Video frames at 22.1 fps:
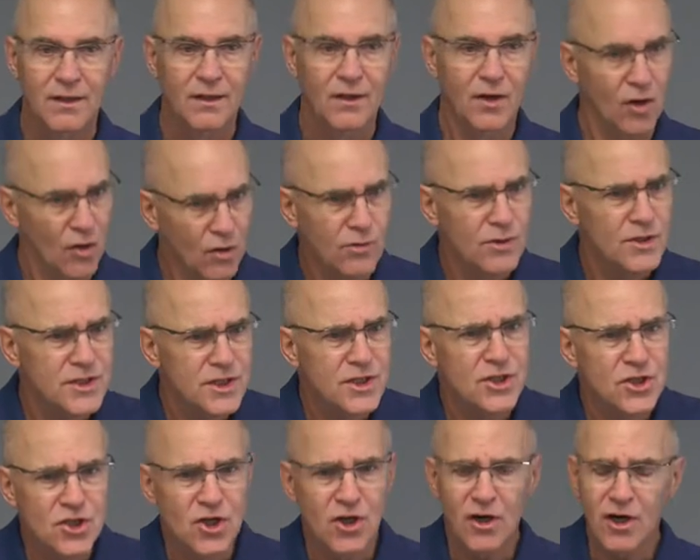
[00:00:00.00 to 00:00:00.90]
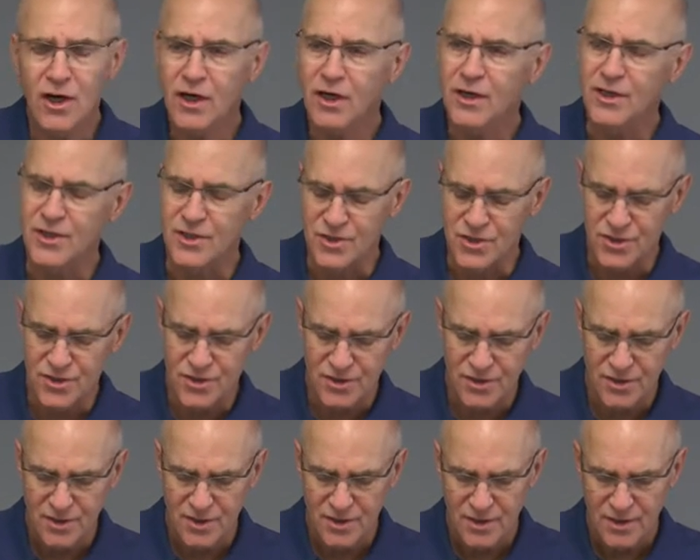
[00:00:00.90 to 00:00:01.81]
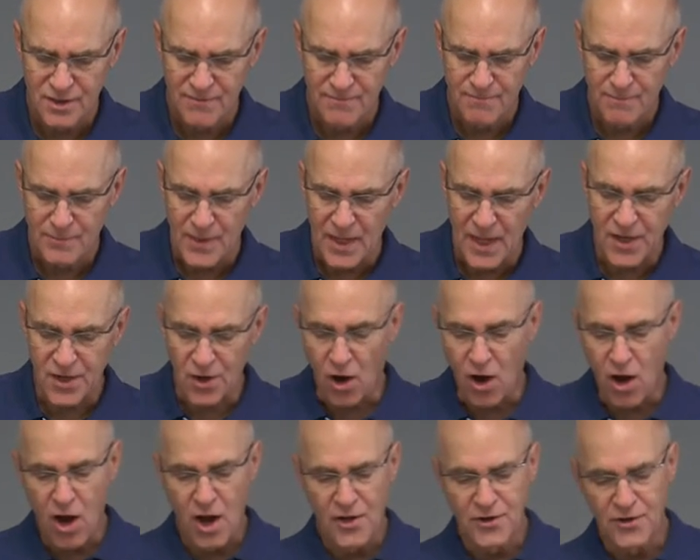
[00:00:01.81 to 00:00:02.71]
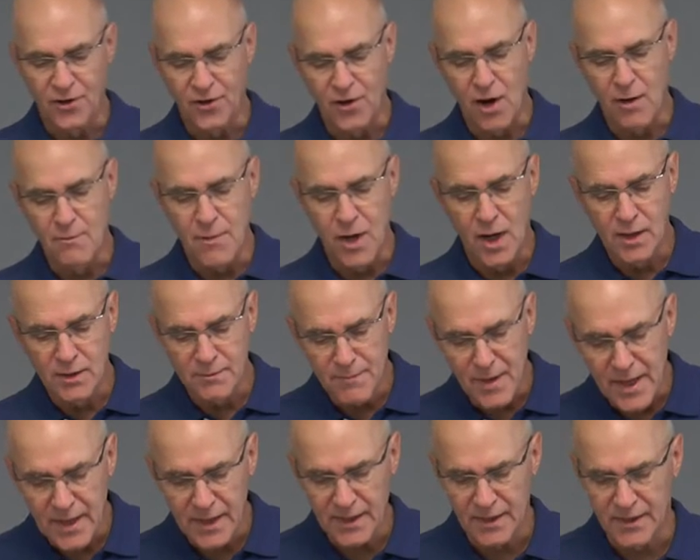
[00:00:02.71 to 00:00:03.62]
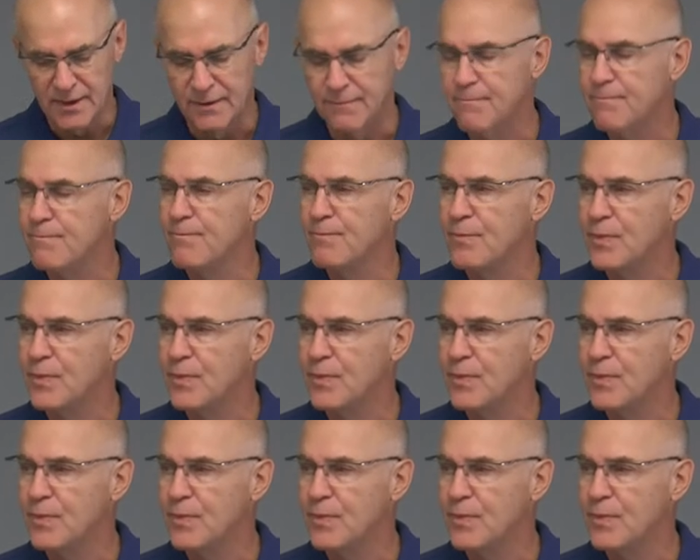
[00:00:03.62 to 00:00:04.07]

who is in charge, and honor among men,